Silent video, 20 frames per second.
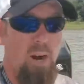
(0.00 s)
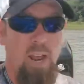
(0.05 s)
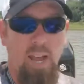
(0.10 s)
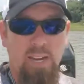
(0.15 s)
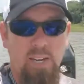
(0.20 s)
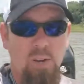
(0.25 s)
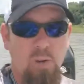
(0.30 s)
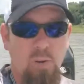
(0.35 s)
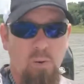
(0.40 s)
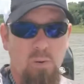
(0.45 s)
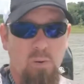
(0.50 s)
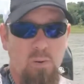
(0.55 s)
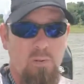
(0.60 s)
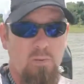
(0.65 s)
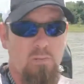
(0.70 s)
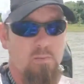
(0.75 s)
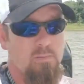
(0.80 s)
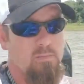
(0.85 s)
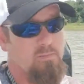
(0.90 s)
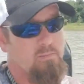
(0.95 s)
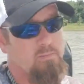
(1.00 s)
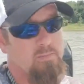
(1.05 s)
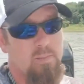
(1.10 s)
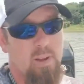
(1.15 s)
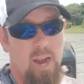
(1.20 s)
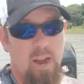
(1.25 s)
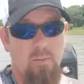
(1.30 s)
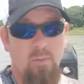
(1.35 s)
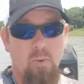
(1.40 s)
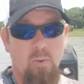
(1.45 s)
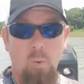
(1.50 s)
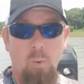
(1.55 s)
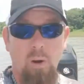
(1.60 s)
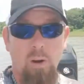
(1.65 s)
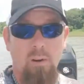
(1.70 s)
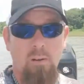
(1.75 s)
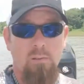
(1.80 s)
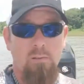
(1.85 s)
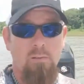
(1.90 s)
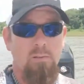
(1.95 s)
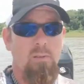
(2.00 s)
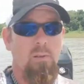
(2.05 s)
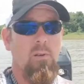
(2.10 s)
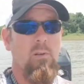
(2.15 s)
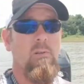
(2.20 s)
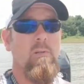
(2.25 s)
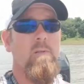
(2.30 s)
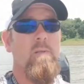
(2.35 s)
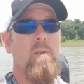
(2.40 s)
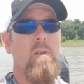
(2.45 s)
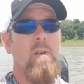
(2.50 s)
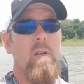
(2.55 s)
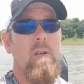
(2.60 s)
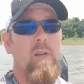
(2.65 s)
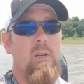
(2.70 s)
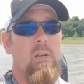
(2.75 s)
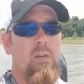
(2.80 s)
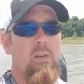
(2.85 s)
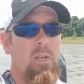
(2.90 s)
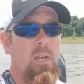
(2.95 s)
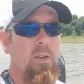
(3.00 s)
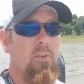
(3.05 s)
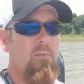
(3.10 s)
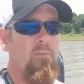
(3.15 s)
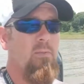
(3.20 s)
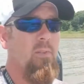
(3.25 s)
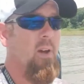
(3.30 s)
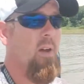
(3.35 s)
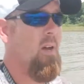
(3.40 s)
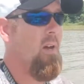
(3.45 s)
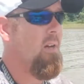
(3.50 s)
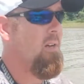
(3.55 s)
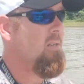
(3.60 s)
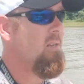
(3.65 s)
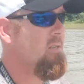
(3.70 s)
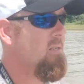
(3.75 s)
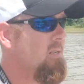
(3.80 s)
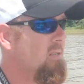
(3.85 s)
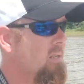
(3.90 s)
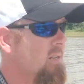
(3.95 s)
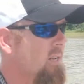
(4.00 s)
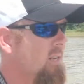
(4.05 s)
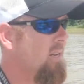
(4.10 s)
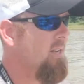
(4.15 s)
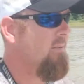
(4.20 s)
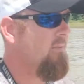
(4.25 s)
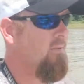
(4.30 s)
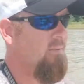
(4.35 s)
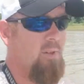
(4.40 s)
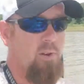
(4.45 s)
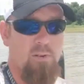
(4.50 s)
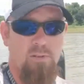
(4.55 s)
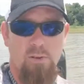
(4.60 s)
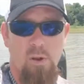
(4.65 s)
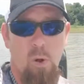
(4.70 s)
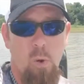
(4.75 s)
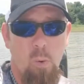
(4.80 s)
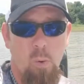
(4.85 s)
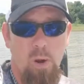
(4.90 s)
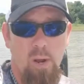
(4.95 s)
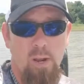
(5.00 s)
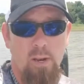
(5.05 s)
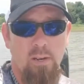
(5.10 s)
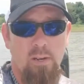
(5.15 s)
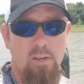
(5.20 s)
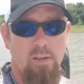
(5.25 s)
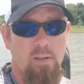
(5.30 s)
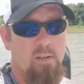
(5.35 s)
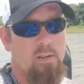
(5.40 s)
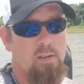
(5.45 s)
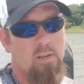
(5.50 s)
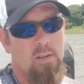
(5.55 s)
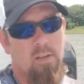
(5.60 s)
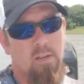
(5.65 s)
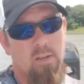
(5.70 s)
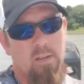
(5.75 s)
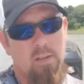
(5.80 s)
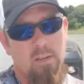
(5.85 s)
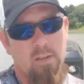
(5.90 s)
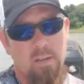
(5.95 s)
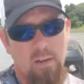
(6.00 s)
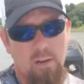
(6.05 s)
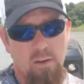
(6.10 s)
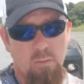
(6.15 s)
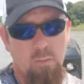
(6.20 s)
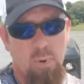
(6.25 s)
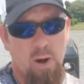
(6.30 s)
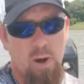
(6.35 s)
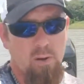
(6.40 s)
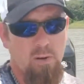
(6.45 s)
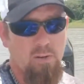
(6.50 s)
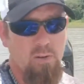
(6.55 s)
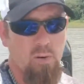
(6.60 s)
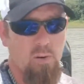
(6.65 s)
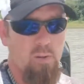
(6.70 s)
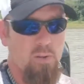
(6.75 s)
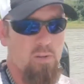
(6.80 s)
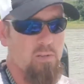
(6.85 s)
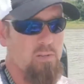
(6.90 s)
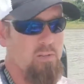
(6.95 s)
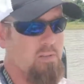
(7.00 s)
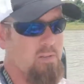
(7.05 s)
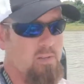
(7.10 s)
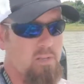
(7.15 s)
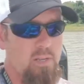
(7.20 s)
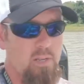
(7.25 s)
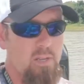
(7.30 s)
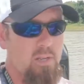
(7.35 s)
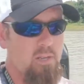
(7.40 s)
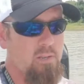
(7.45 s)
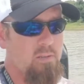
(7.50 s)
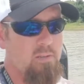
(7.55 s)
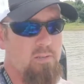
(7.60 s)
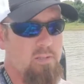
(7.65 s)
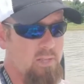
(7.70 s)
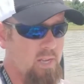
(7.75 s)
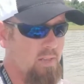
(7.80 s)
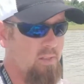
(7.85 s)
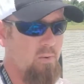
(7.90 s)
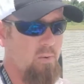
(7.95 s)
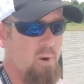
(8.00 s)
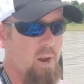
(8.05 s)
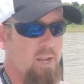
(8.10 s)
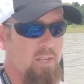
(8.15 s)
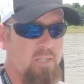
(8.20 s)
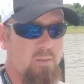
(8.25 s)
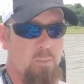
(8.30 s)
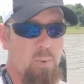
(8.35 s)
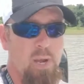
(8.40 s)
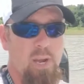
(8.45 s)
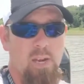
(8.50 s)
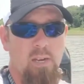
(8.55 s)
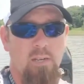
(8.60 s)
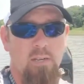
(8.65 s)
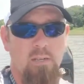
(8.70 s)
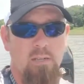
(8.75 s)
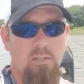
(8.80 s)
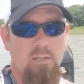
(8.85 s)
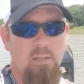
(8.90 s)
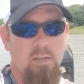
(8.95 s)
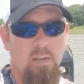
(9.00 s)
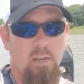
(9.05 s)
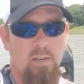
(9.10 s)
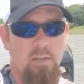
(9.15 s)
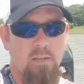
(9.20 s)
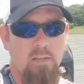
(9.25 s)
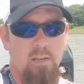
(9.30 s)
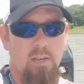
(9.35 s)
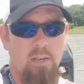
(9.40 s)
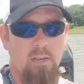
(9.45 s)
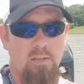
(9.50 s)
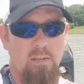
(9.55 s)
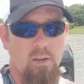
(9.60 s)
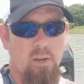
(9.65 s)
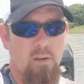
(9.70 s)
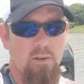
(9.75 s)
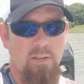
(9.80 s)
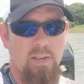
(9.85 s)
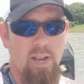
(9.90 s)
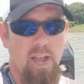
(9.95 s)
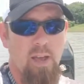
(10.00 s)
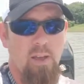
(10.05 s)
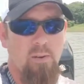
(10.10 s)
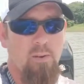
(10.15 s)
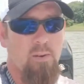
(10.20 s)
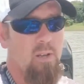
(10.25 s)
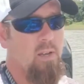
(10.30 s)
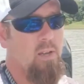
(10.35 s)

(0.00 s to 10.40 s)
I do everywhere. So if there's no wind, power trolling, just set the right speed and go to town.